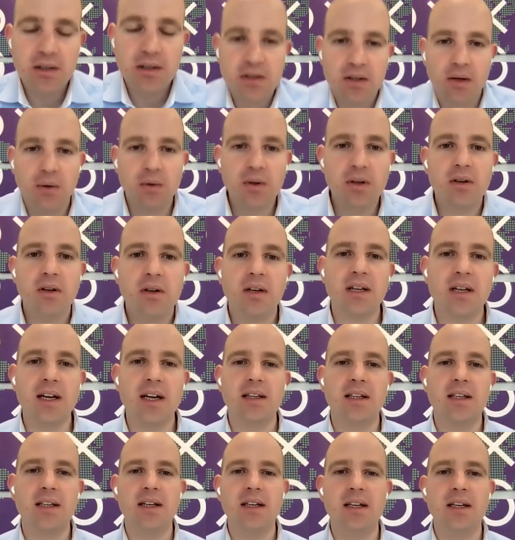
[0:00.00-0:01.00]
So you're
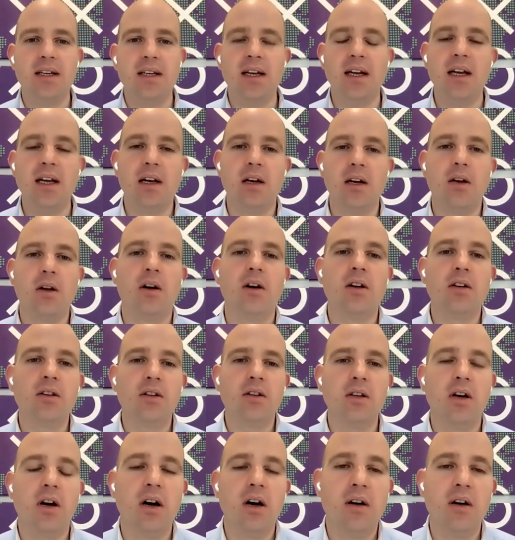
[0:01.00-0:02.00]
getting a
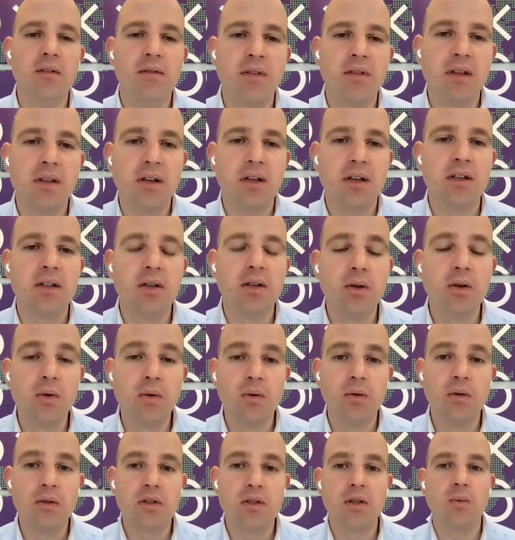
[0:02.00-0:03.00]
lot of the
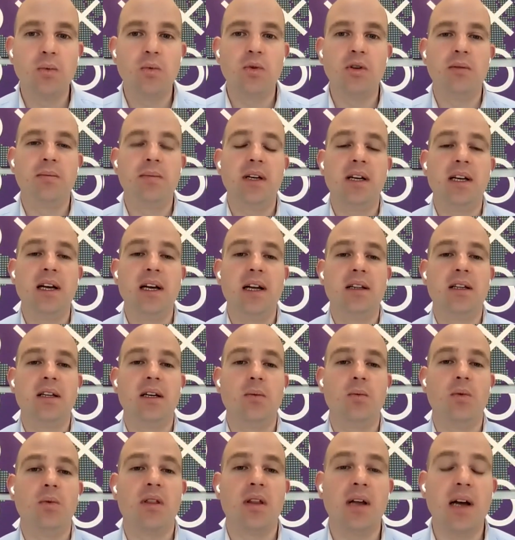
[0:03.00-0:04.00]
tools you would be
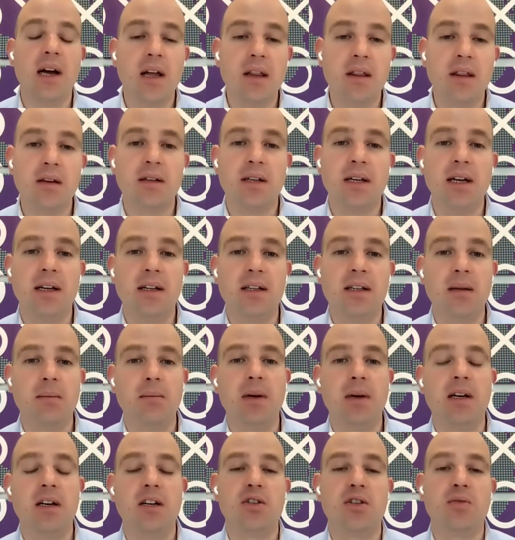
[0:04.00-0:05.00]
getting with the other data
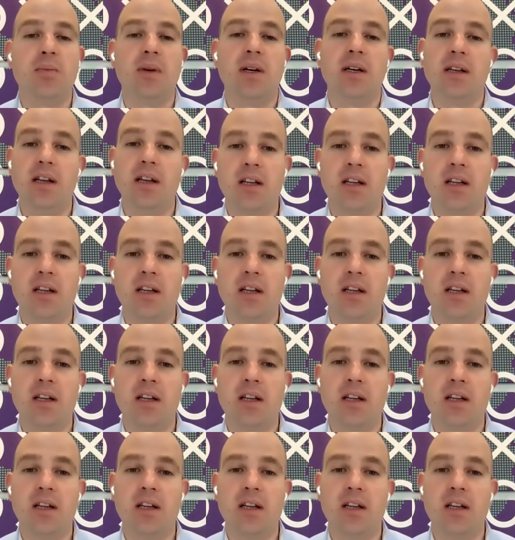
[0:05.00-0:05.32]
management,